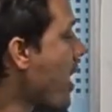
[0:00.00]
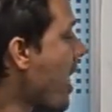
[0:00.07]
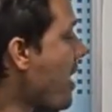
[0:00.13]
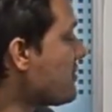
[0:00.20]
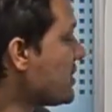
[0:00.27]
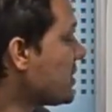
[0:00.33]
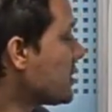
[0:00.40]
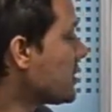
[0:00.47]

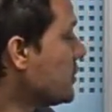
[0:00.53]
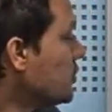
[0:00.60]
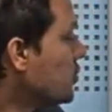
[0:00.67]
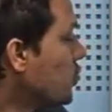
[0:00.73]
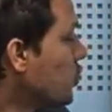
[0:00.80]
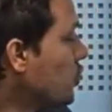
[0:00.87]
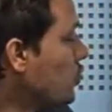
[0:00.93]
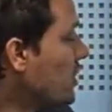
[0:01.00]
I have taken
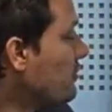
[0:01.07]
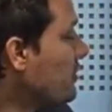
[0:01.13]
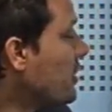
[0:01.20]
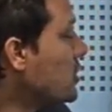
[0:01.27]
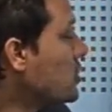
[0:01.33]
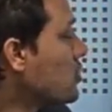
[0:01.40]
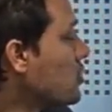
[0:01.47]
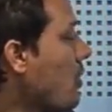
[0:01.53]
two
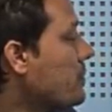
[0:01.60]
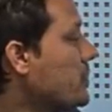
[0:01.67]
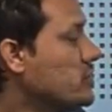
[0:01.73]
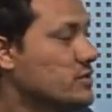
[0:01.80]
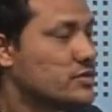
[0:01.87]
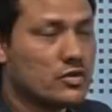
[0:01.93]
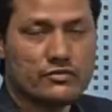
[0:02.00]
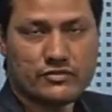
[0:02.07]
different
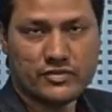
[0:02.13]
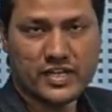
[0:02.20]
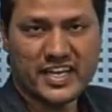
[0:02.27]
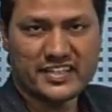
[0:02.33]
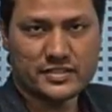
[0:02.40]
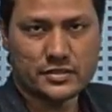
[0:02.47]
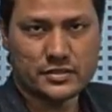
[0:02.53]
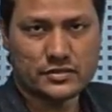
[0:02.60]
copies of
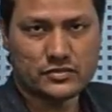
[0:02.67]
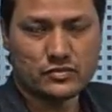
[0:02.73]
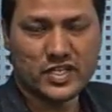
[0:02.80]
axis.